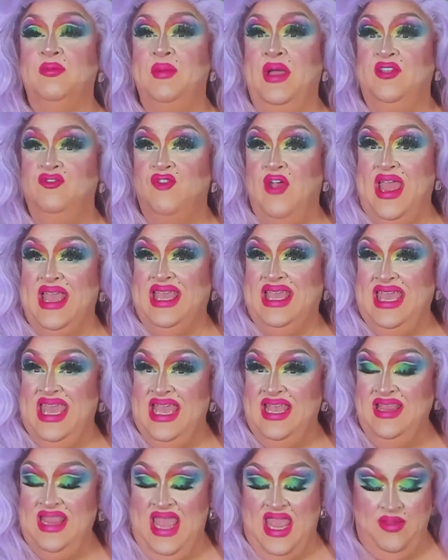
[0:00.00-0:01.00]
drag
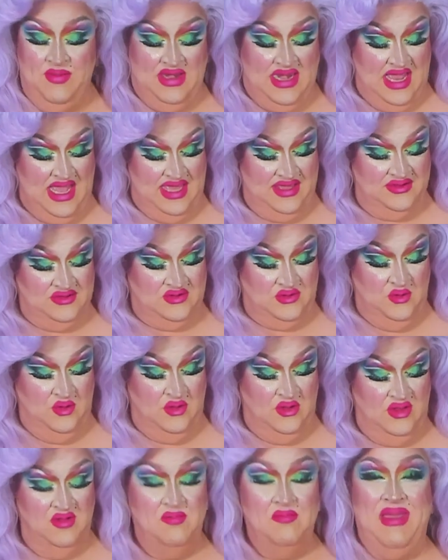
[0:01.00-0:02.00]
king name in high
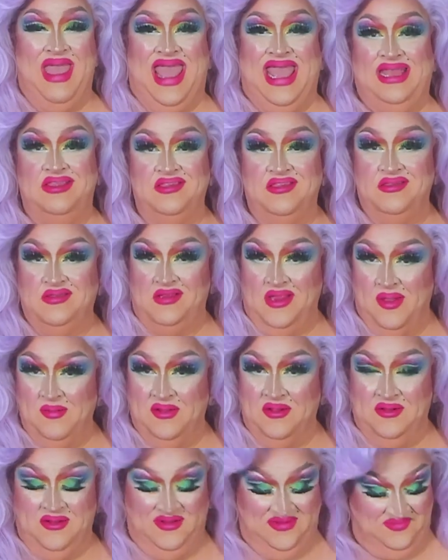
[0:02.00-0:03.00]
school. Man
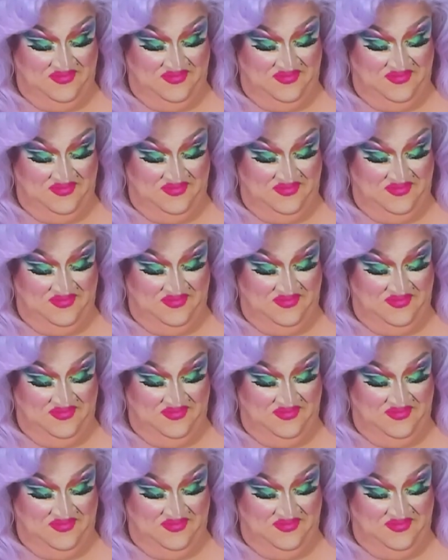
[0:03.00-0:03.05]
Stubble.